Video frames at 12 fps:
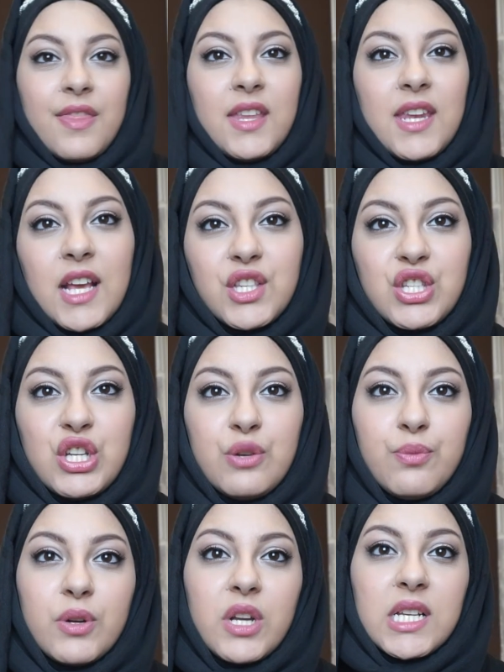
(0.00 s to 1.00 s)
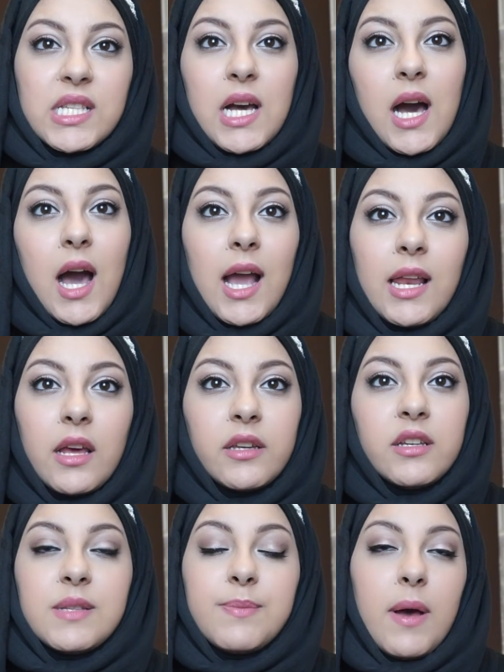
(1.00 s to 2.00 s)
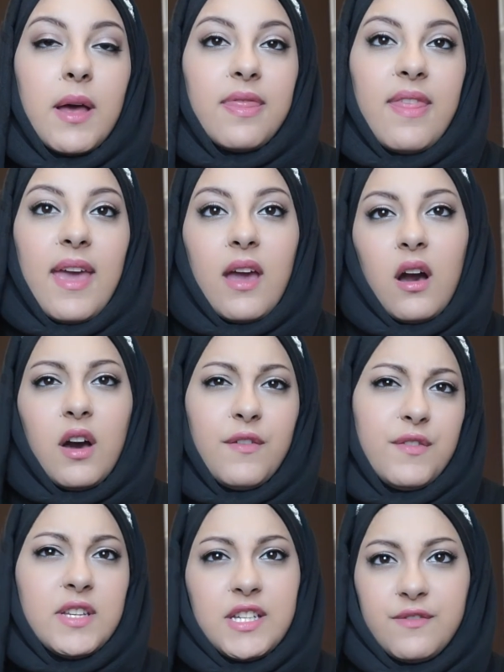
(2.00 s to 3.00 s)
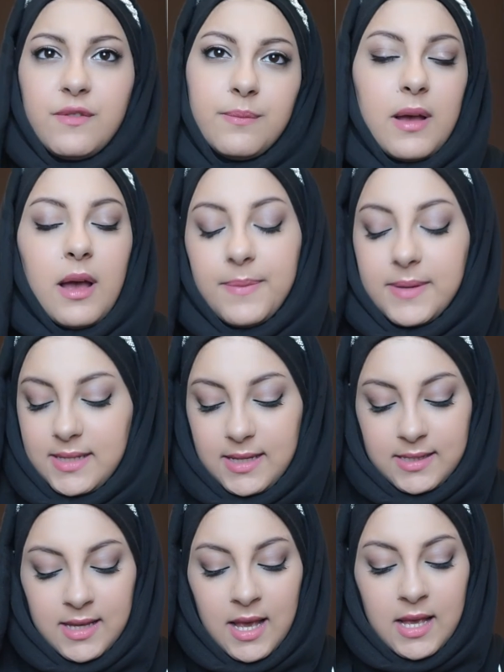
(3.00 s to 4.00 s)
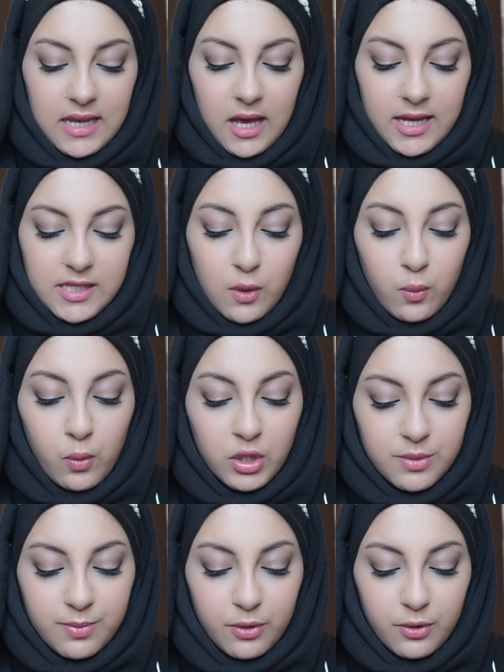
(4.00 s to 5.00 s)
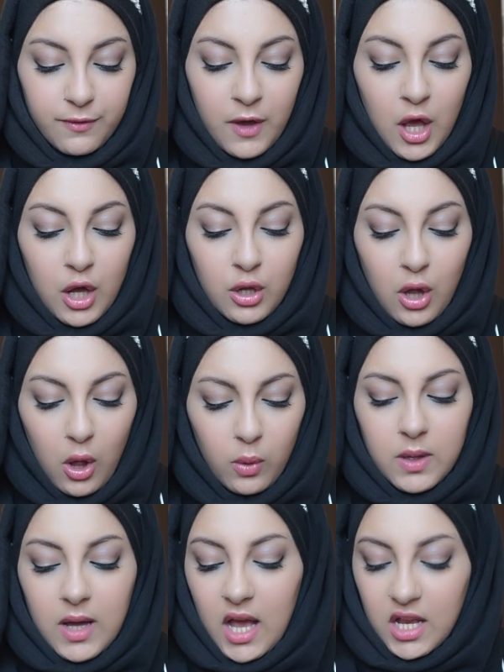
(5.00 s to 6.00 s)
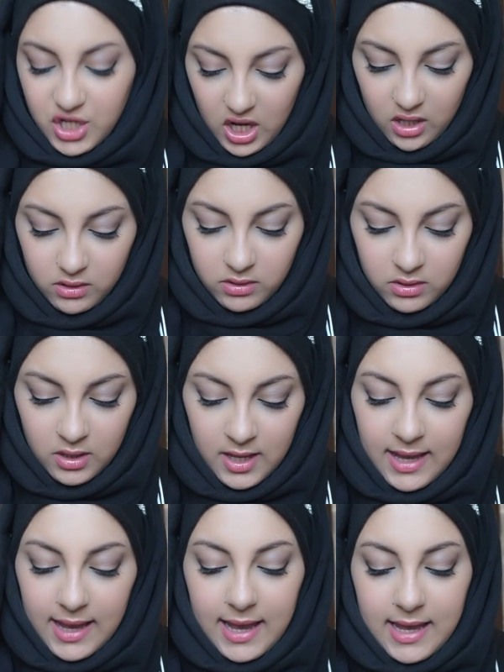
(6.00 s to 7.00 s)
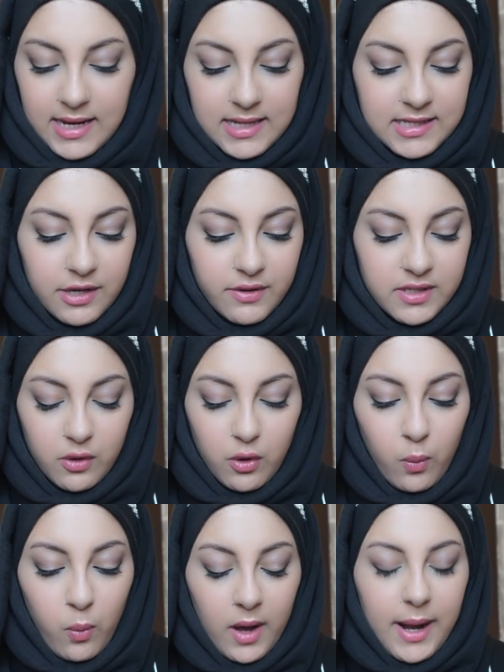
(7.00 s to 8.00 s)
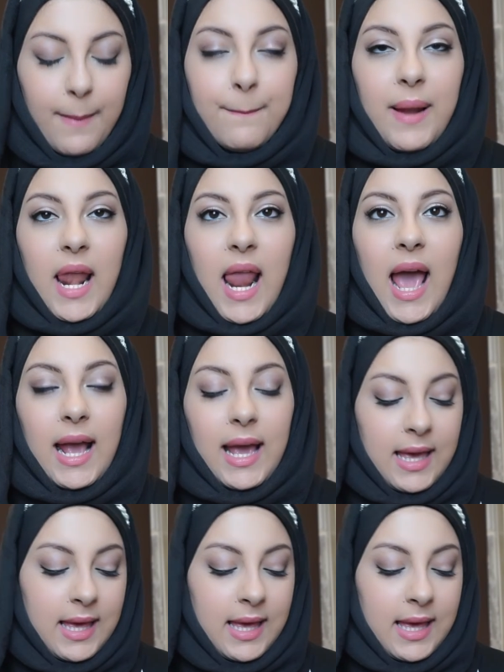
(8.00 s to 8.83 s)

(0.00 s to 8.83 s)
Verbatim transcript: The next two products are eyeliners, but they are for different purposes. Lies Waterproof Kohl Kajal in 001 black.